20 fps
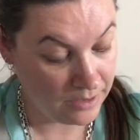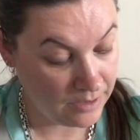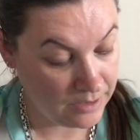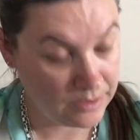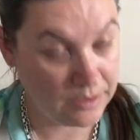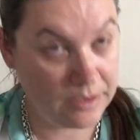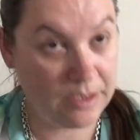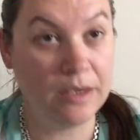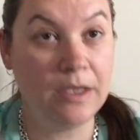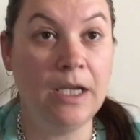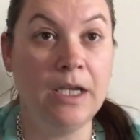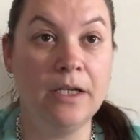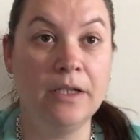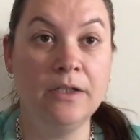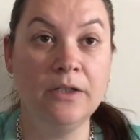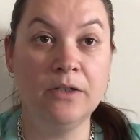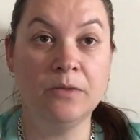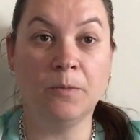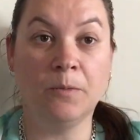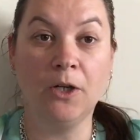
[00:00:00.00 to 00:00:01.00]
So that
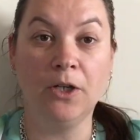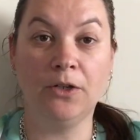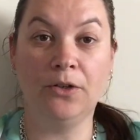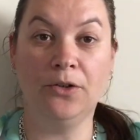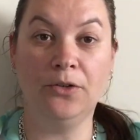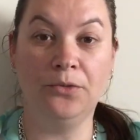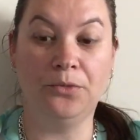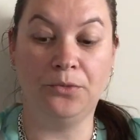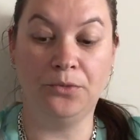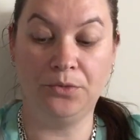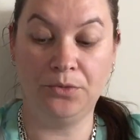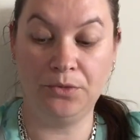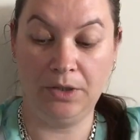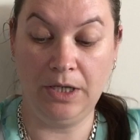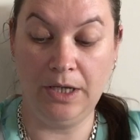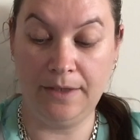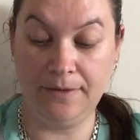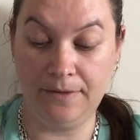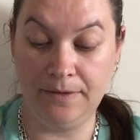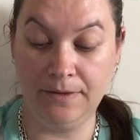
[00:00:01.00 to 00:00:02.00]
is my haul.
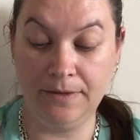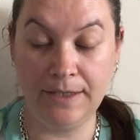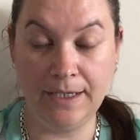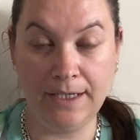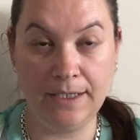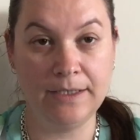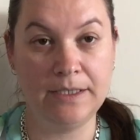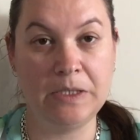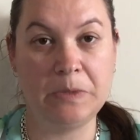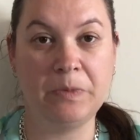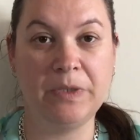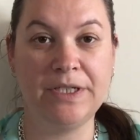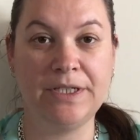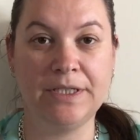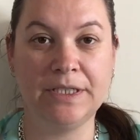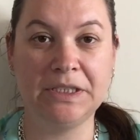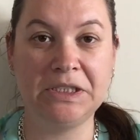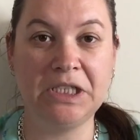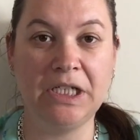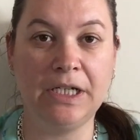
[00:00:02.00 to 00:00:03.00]
That is my
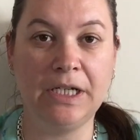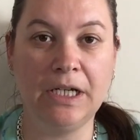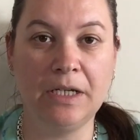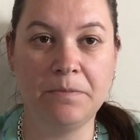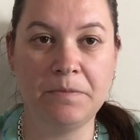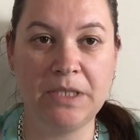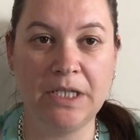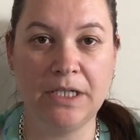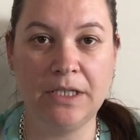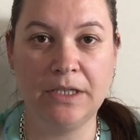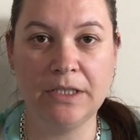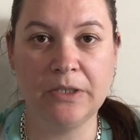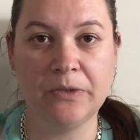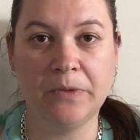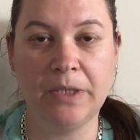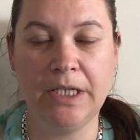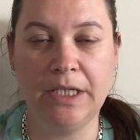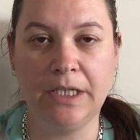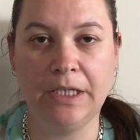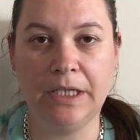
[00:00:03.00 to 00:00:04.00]
stitching update this
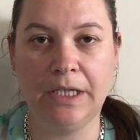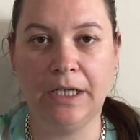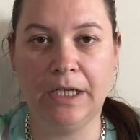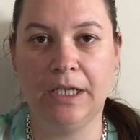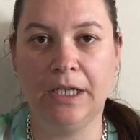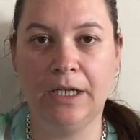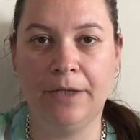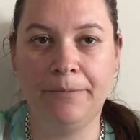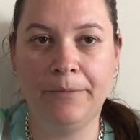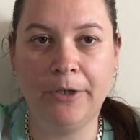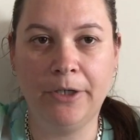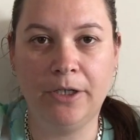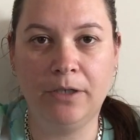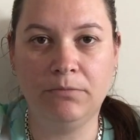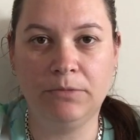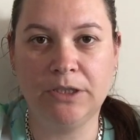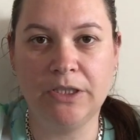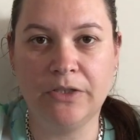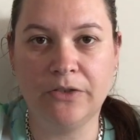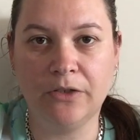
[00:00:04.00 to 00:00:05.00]
week. I'm
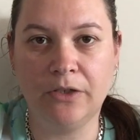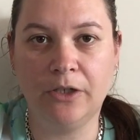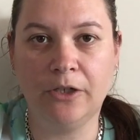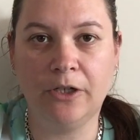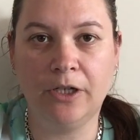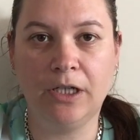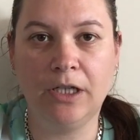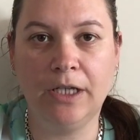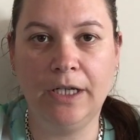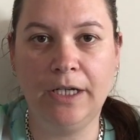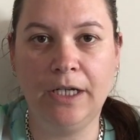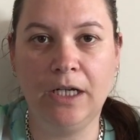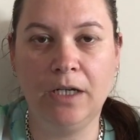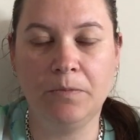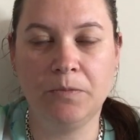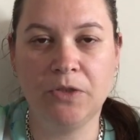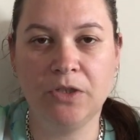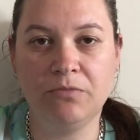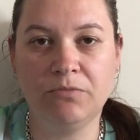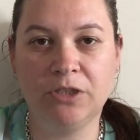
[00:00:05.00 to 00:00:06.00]
just going to go clean up,
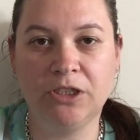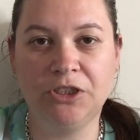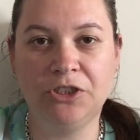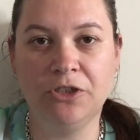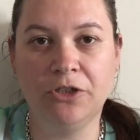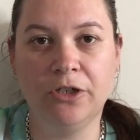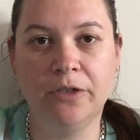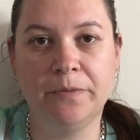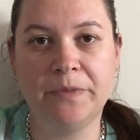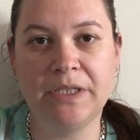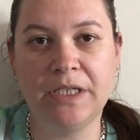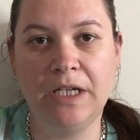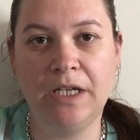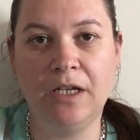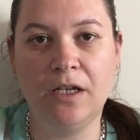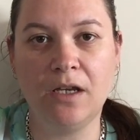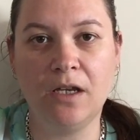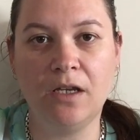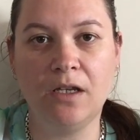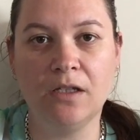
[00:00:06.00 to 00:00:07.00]
do my jobs,
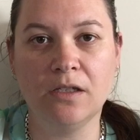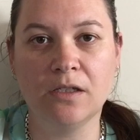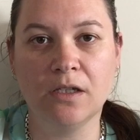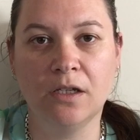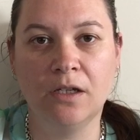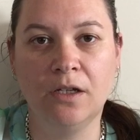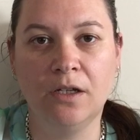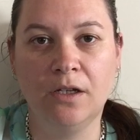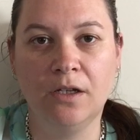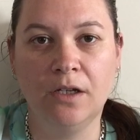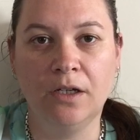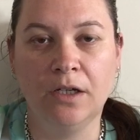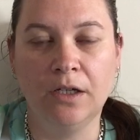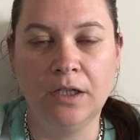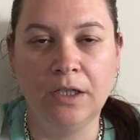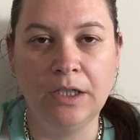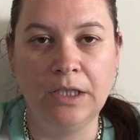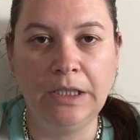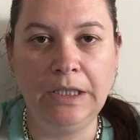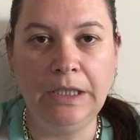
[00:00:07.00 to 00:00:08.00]
and
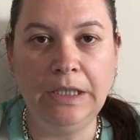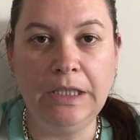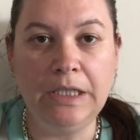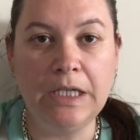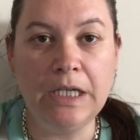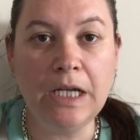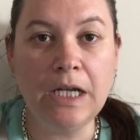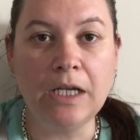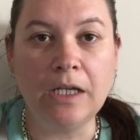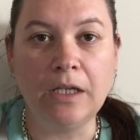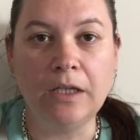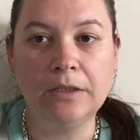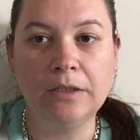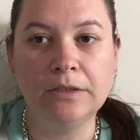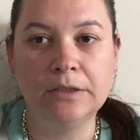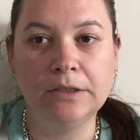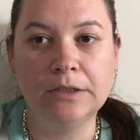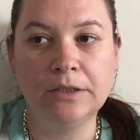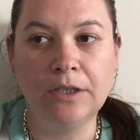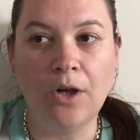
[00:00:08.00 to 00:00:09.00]
yeah,
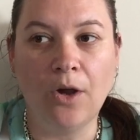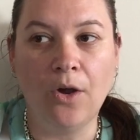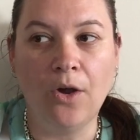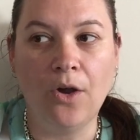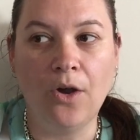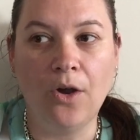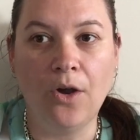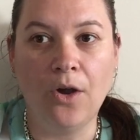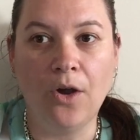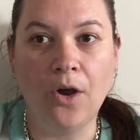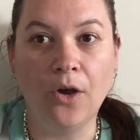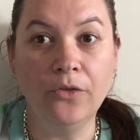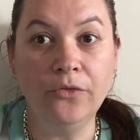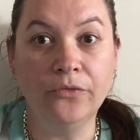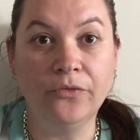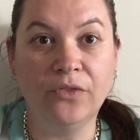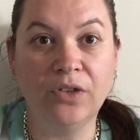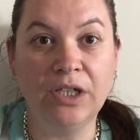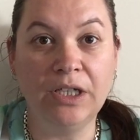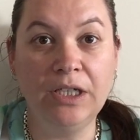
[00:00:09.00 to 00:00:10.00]

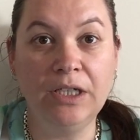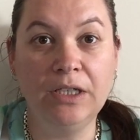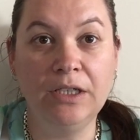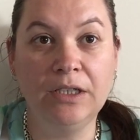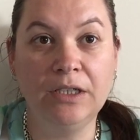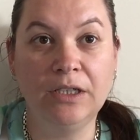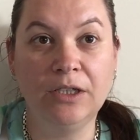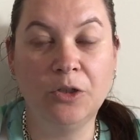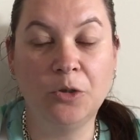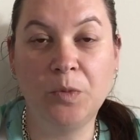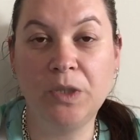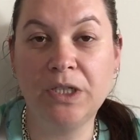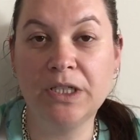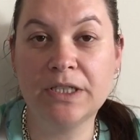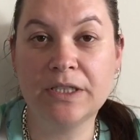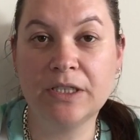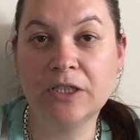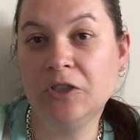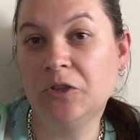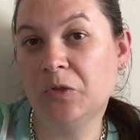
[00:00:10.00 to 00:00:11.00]
hopefully it'll be a
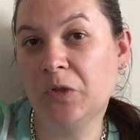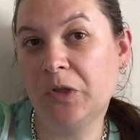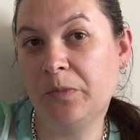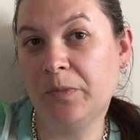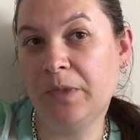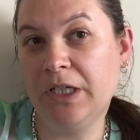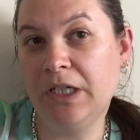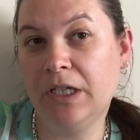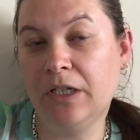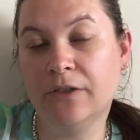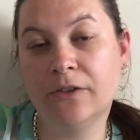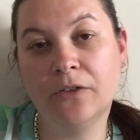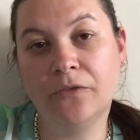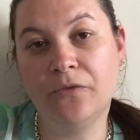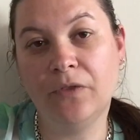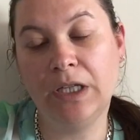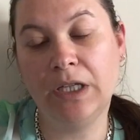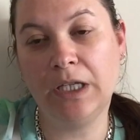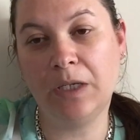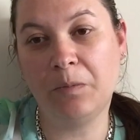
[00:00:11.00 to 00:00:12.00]
stitch with me because I'm
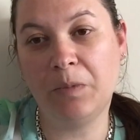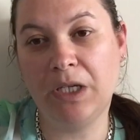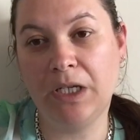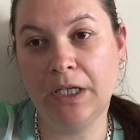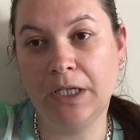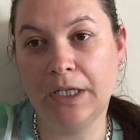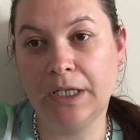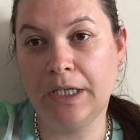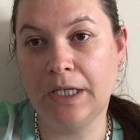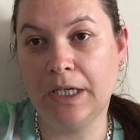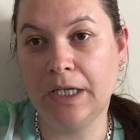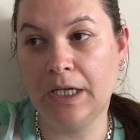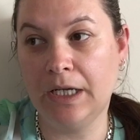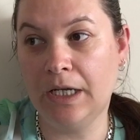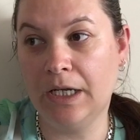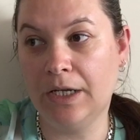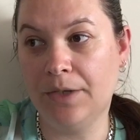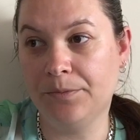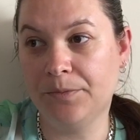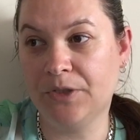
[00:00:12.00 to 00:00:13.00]
feeling better. So
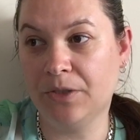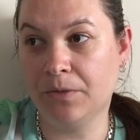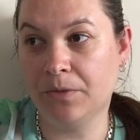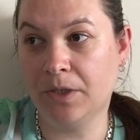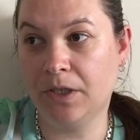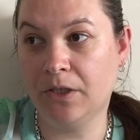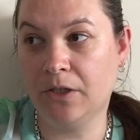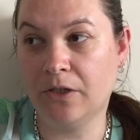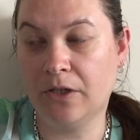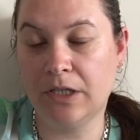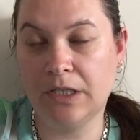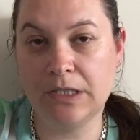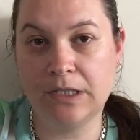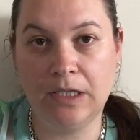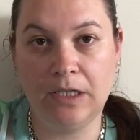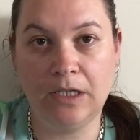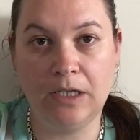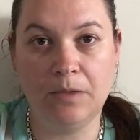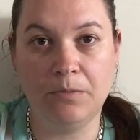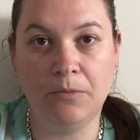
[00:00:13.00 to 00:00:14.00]
I'm going to go
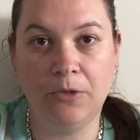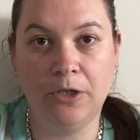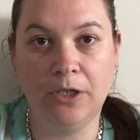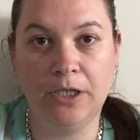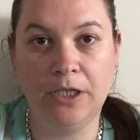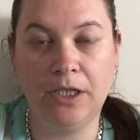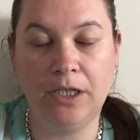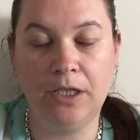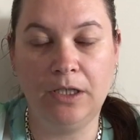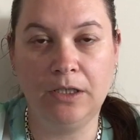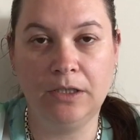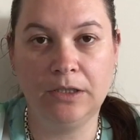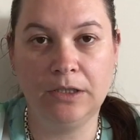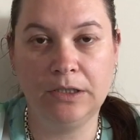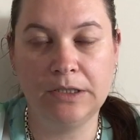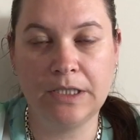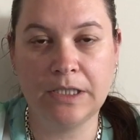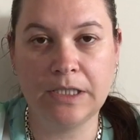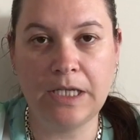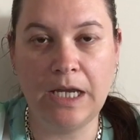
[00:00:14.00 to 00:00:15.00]
set up my
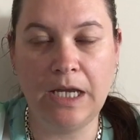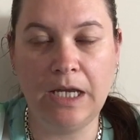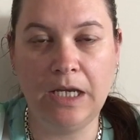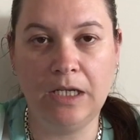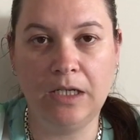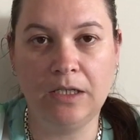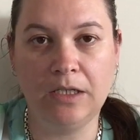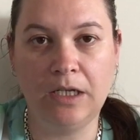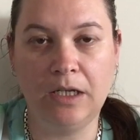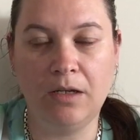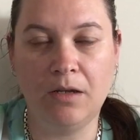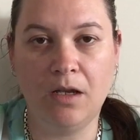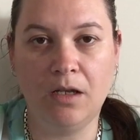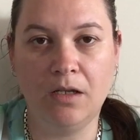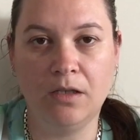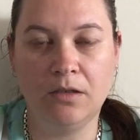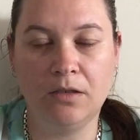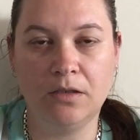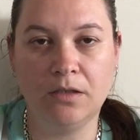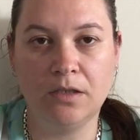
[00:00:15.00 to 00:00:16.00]
stand
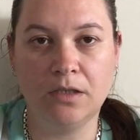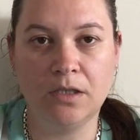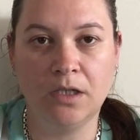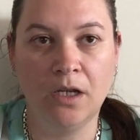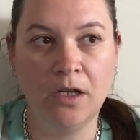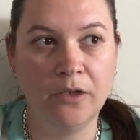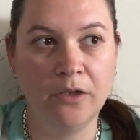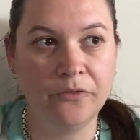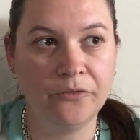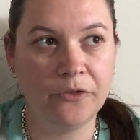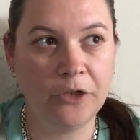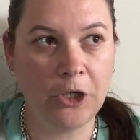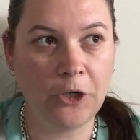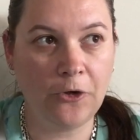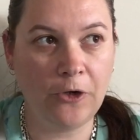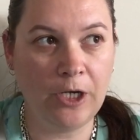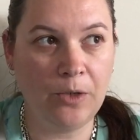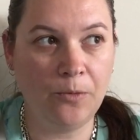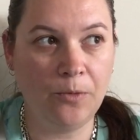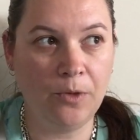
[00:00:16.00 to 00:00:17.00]
and figure
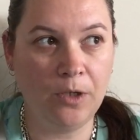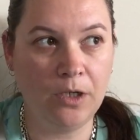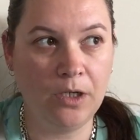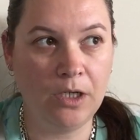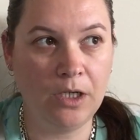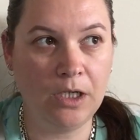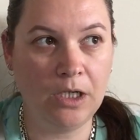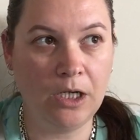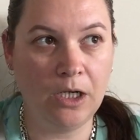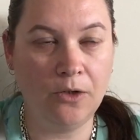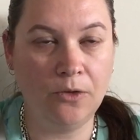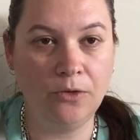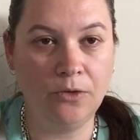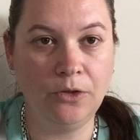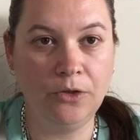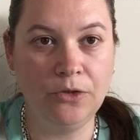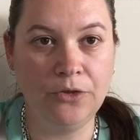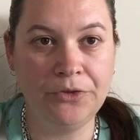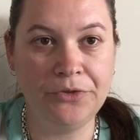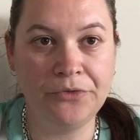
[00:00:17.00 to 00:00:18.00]
out what I'll
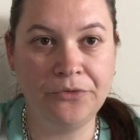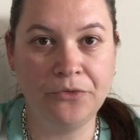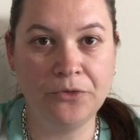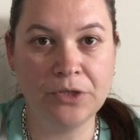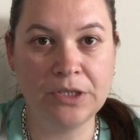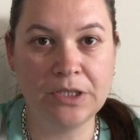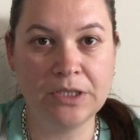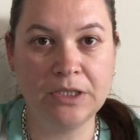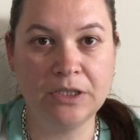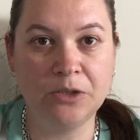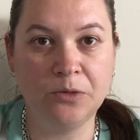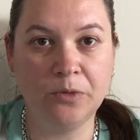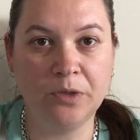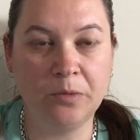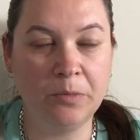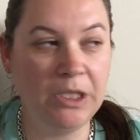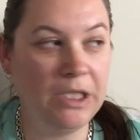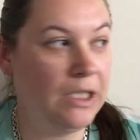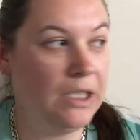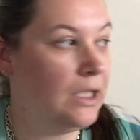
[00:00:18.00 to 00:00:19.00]
use for a stitch with
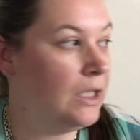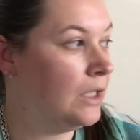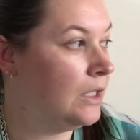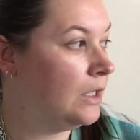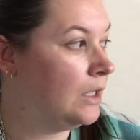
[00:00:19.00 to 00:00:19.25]
me.